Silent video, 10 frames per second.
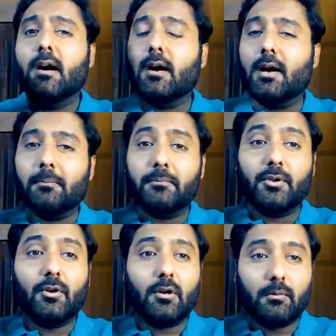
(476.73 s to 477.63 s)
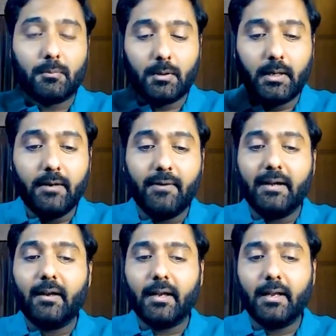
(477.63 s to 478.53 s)
your
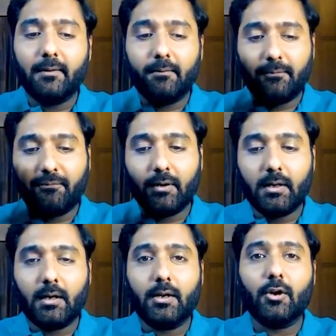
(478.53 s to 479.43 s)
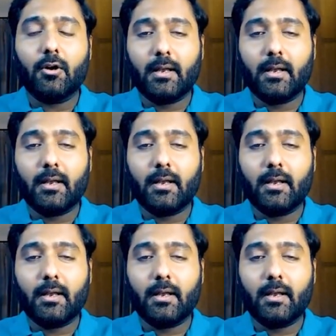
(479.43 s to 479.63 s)
inventory, your